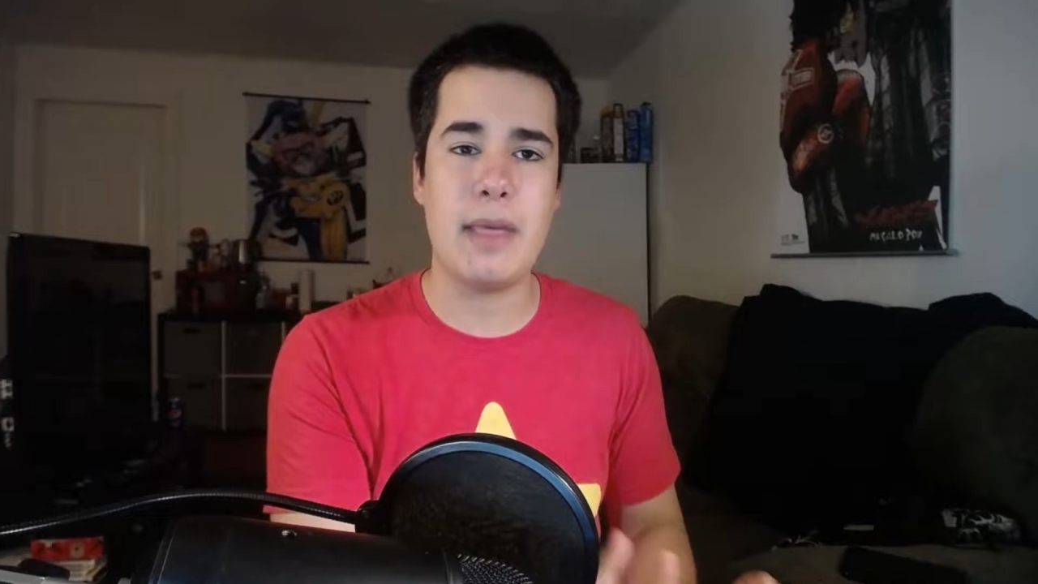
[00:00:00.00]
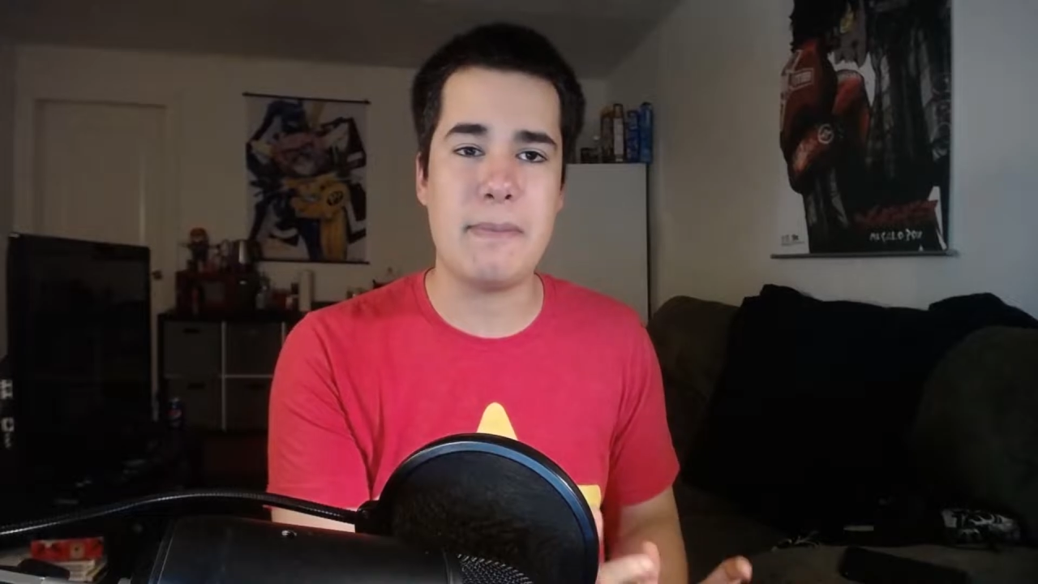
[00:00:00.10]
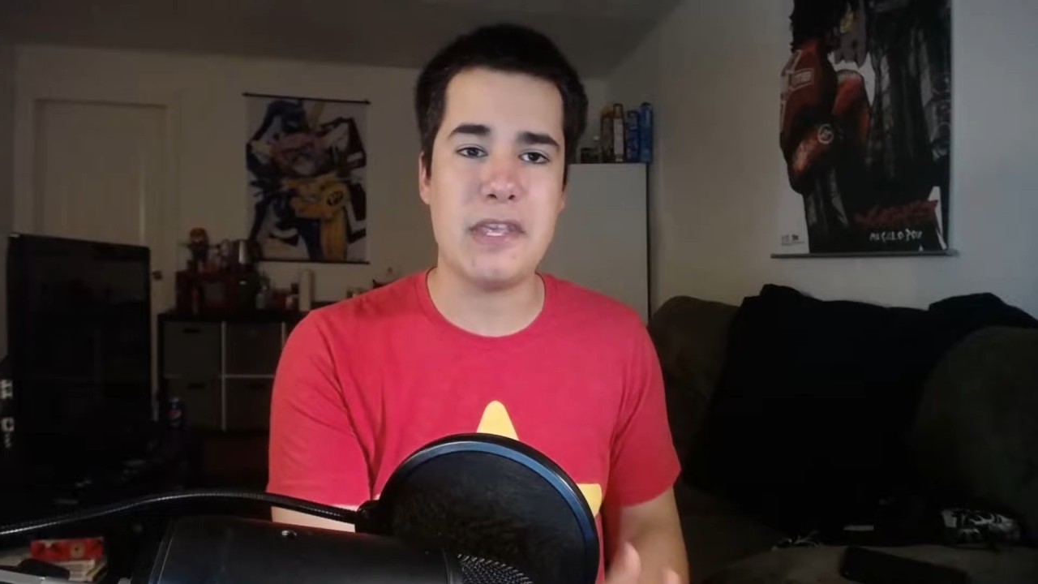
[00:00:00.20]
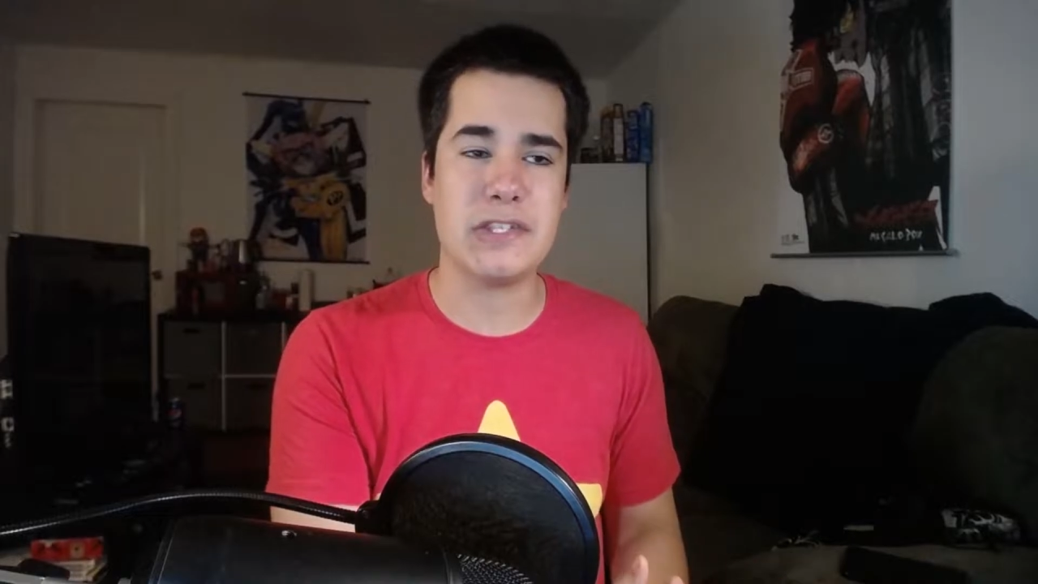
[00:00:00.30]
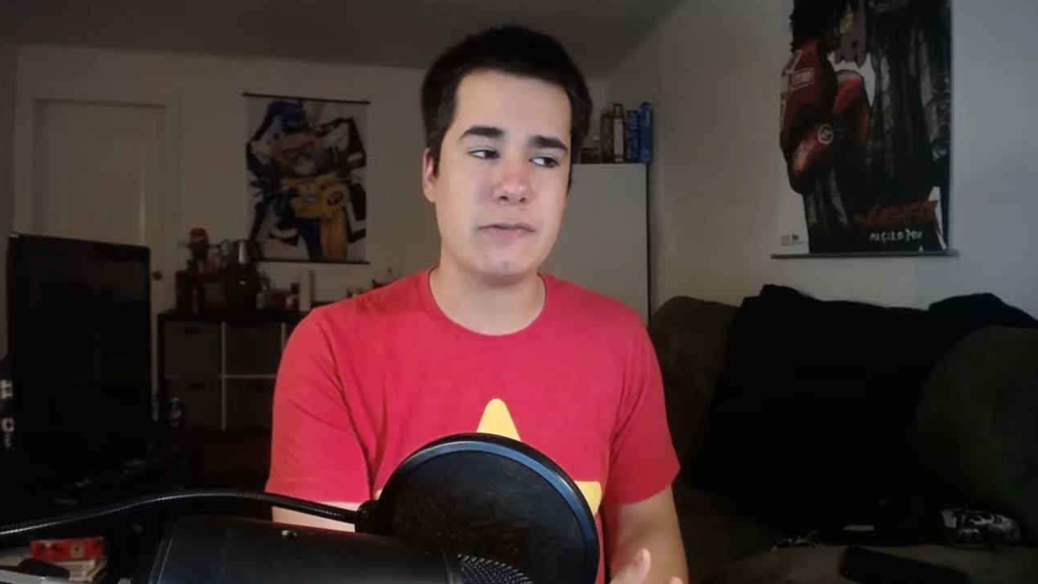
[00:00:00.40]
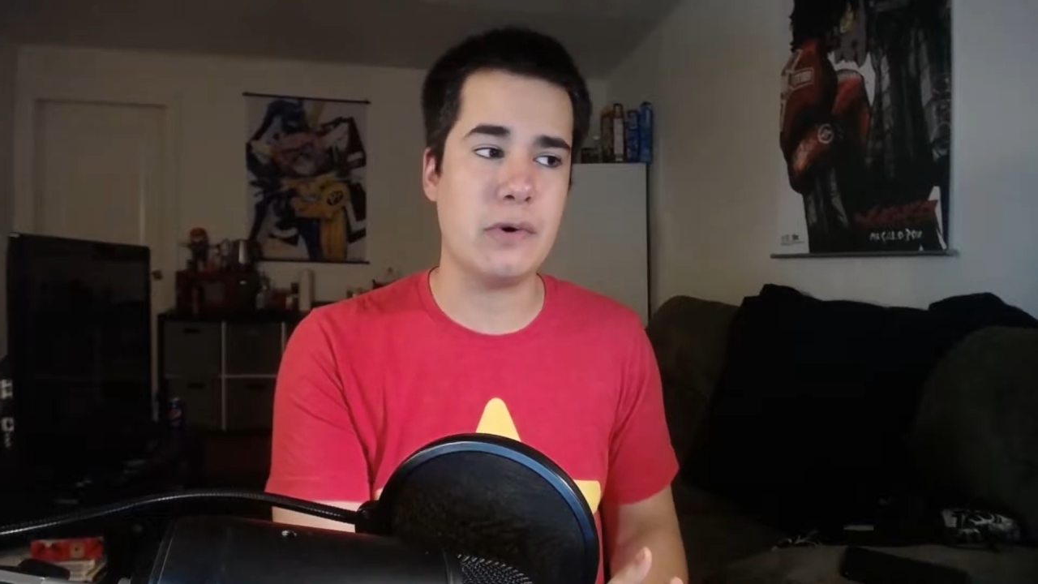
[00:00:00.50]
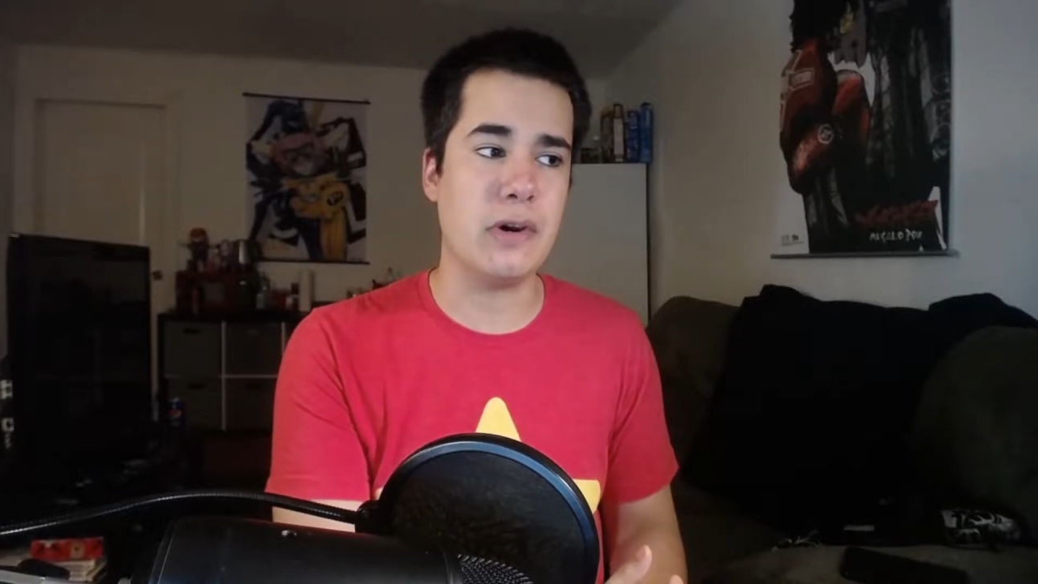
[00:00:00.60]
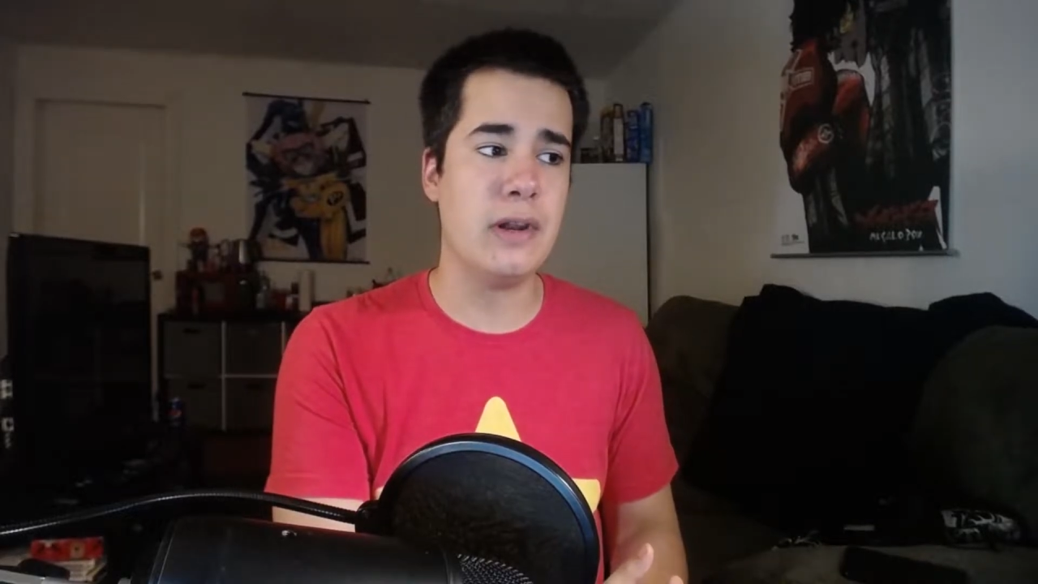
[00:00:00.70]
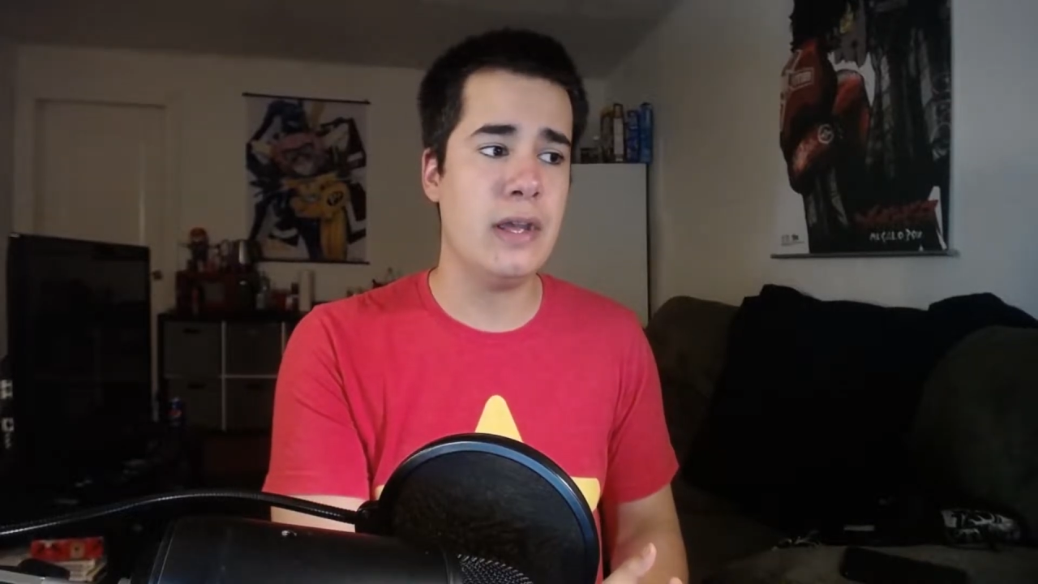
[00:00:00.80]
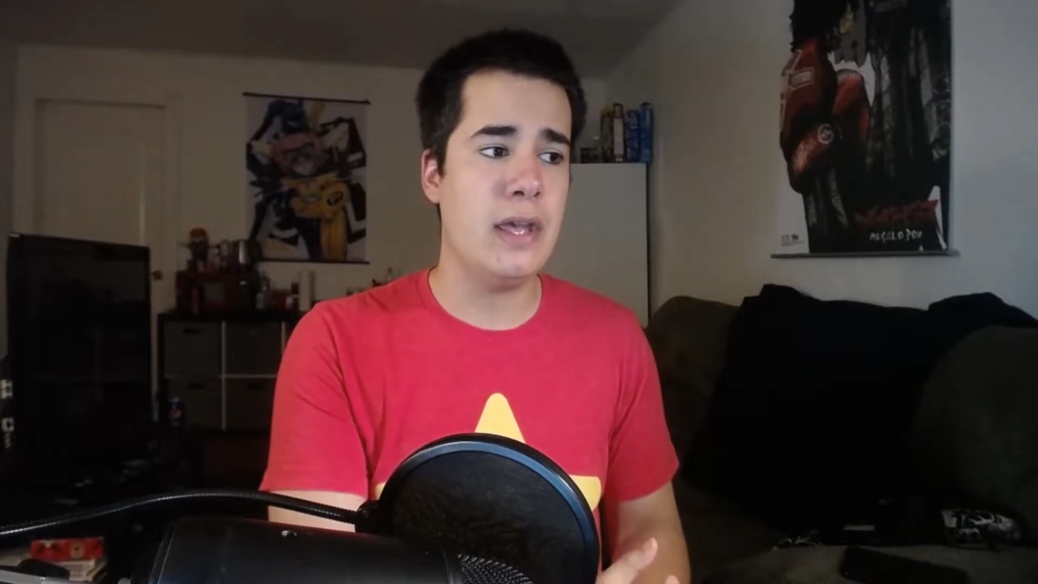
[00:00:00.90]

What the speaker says: PS4.